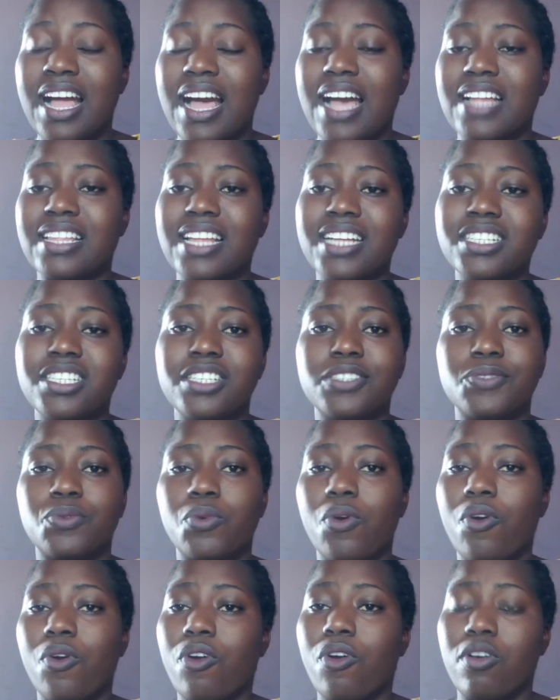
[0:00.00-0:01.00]
And that is
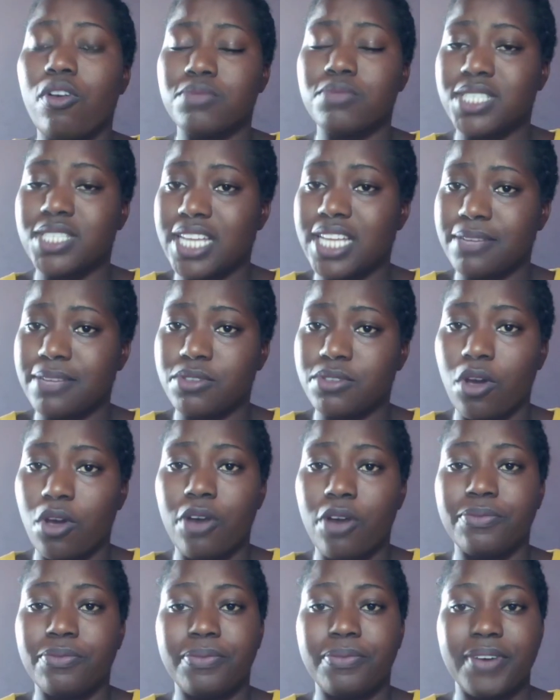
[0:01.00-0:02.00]
one concept
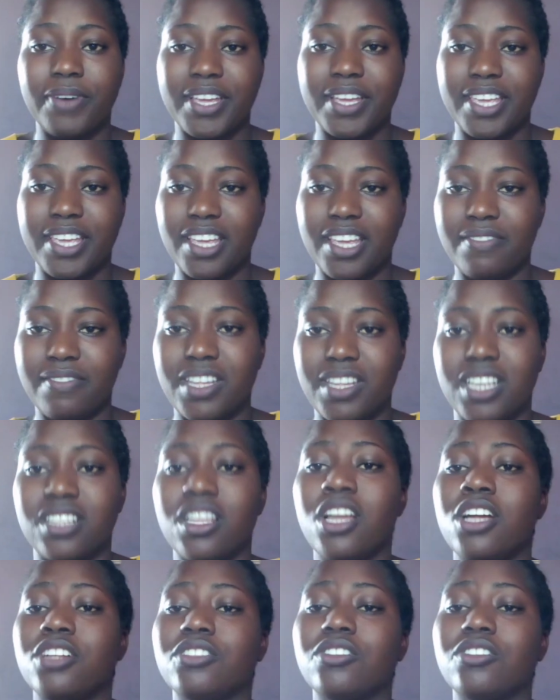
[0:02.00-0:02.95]
of forgiveness.